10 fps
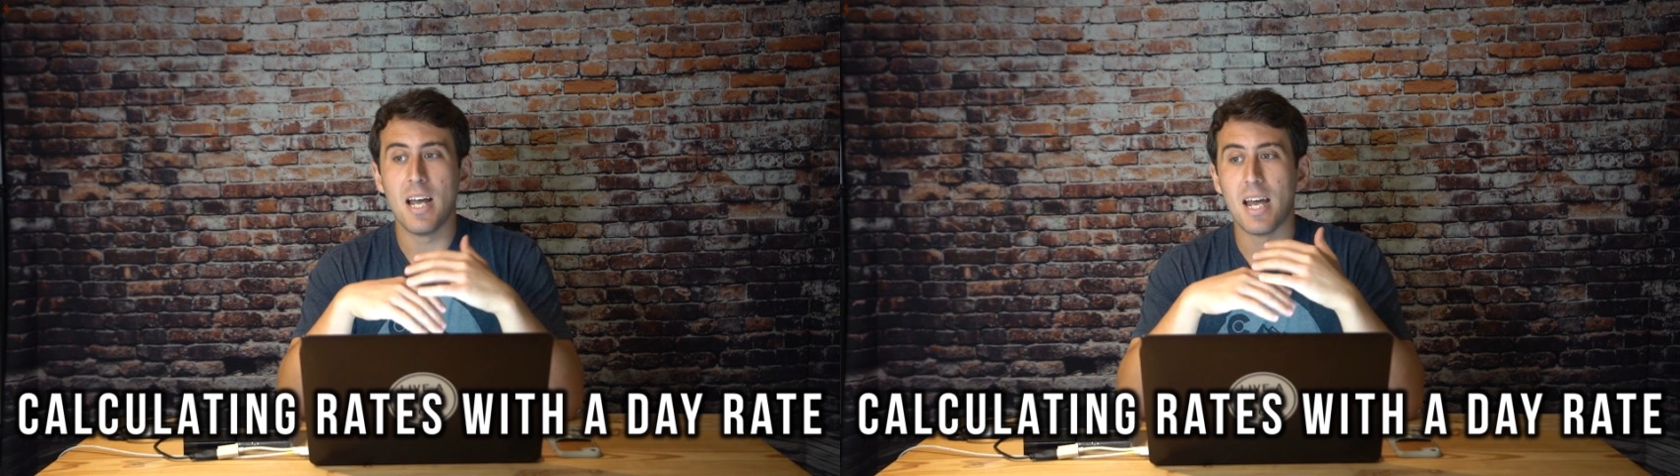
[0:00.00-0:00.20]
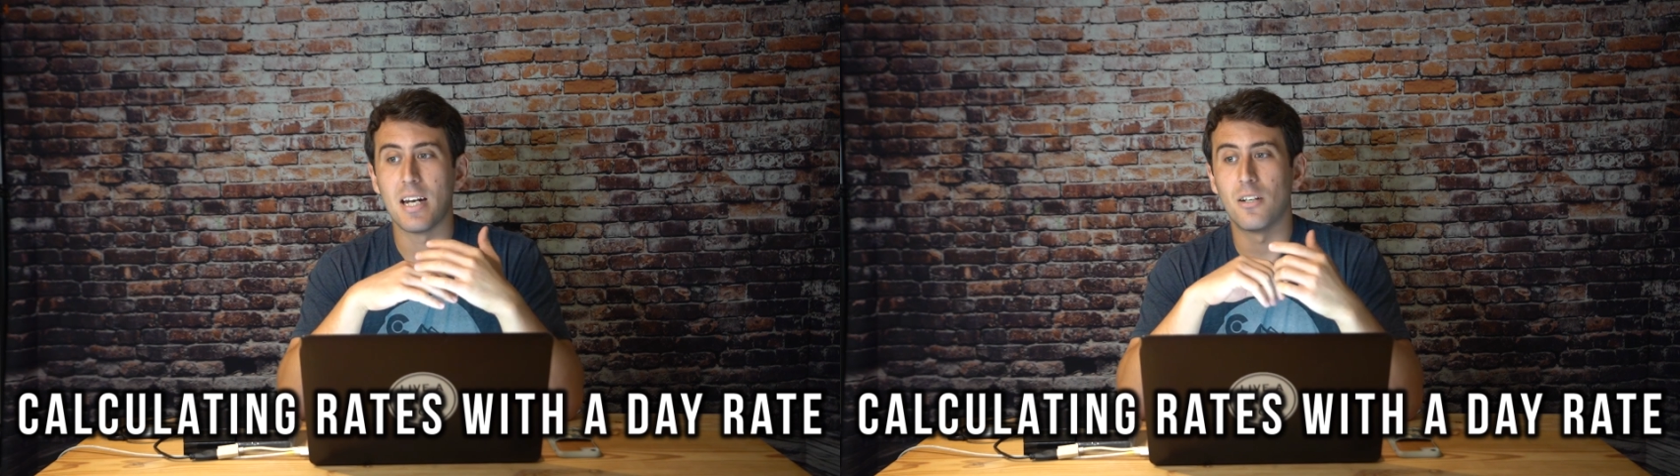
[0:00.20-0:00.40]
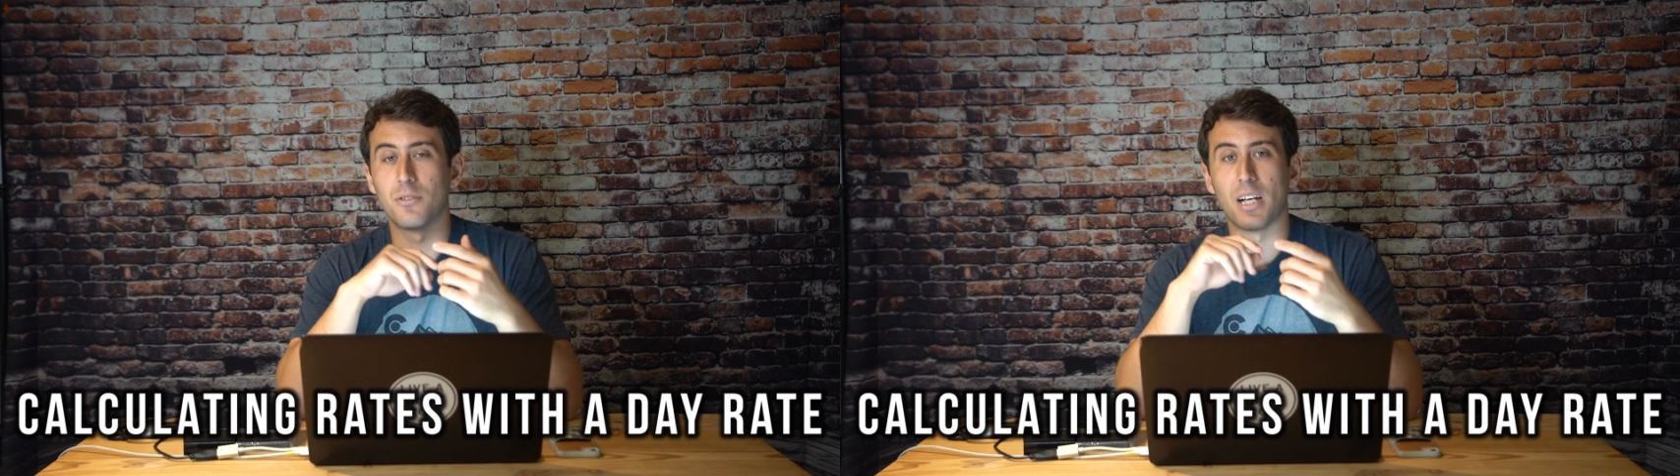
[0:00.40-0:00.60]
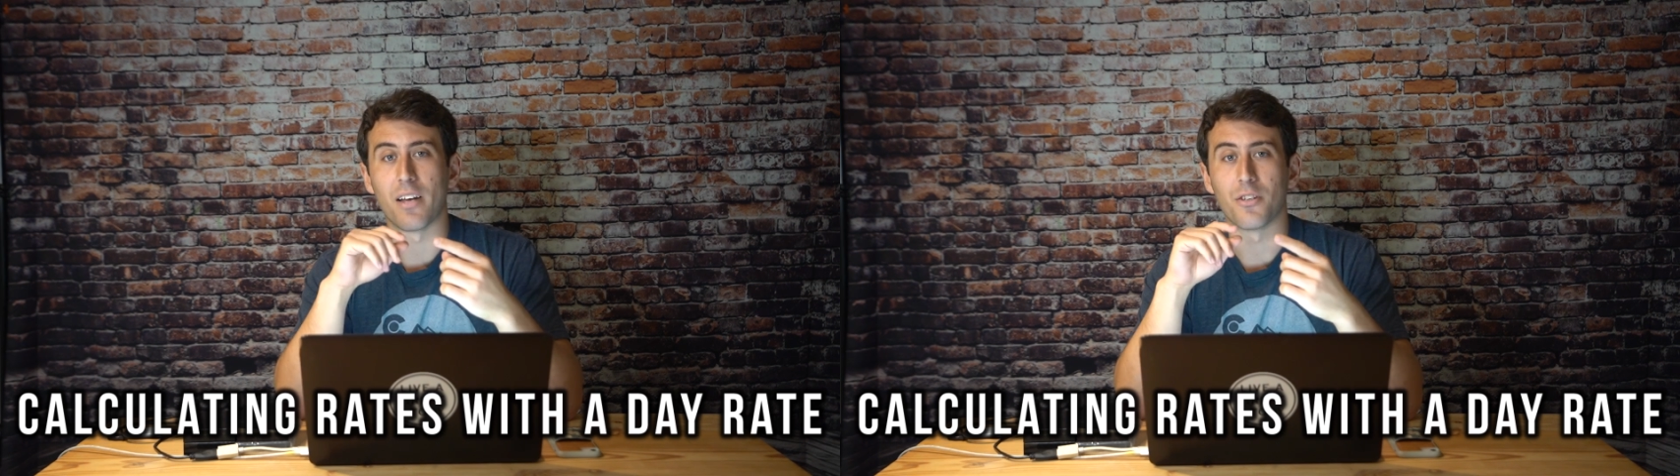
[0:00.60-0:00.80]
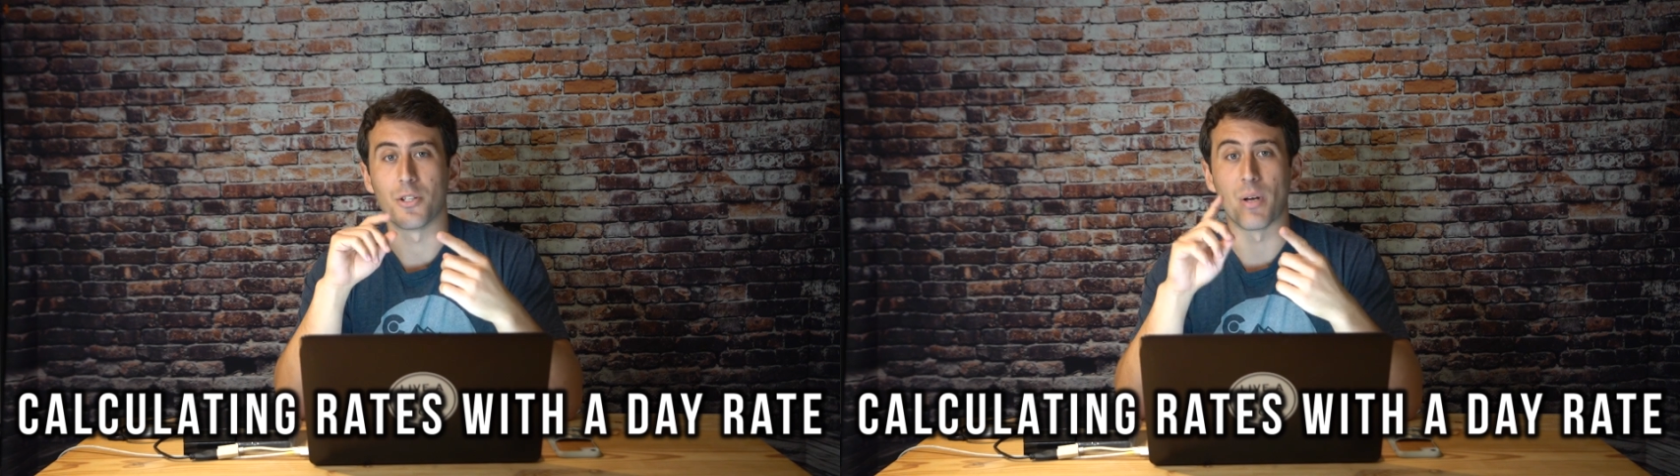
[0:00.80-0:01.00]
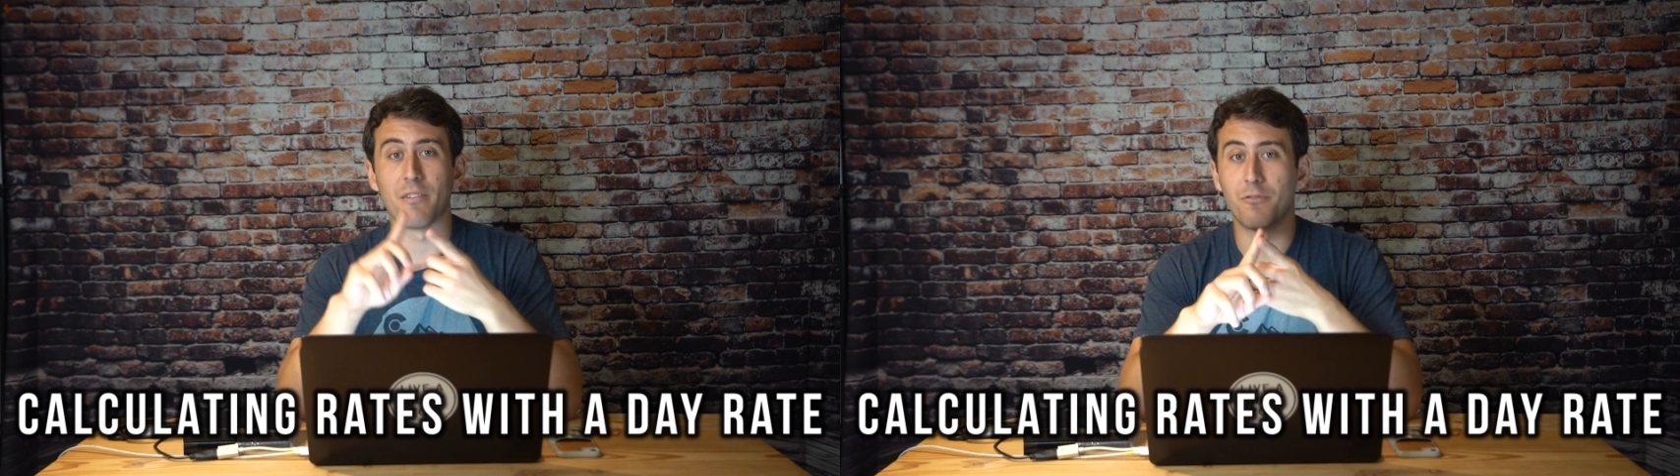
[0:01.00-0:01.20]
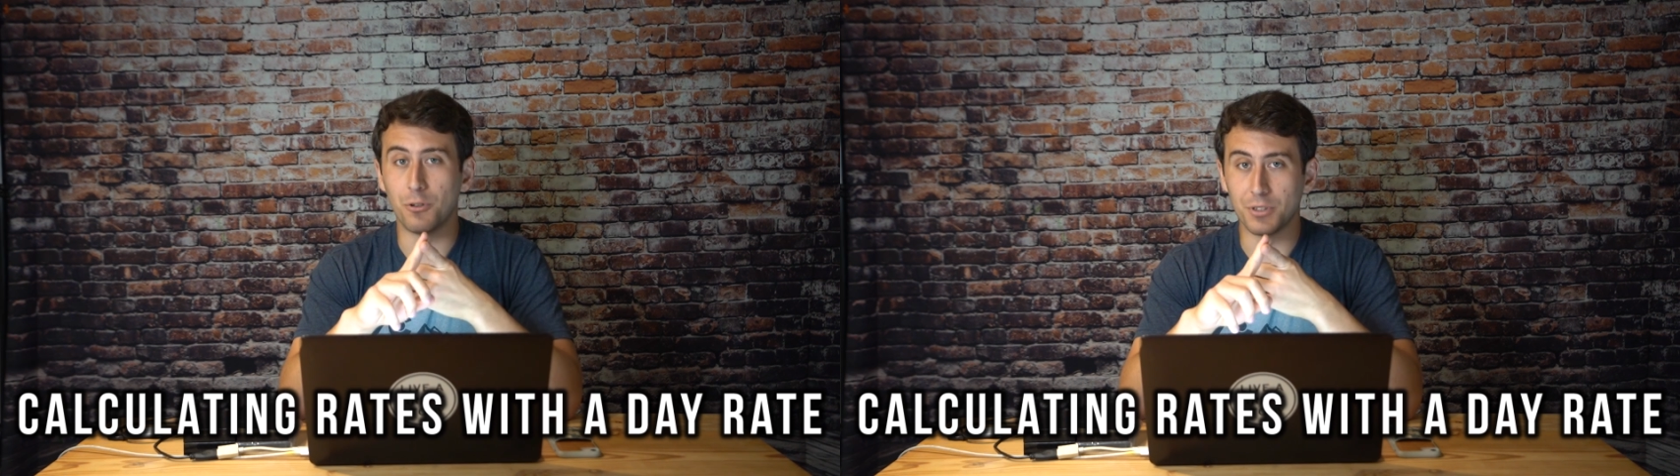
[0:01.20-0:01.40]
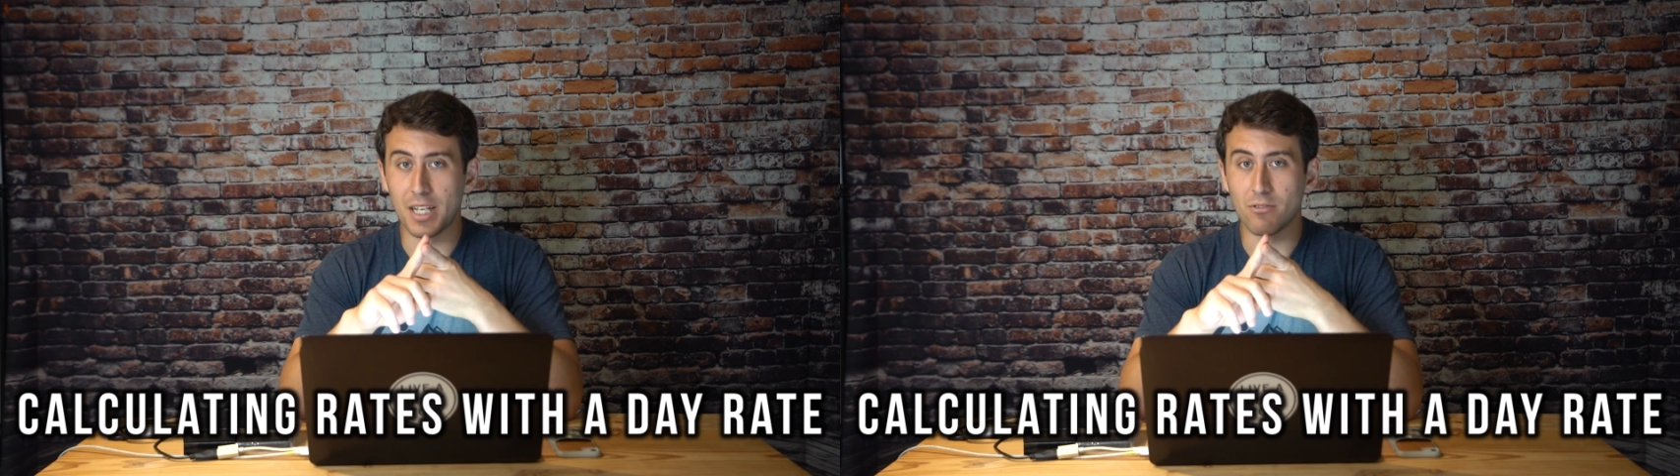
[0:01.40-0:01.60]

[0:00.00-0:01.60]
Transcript: And I'll either do a full day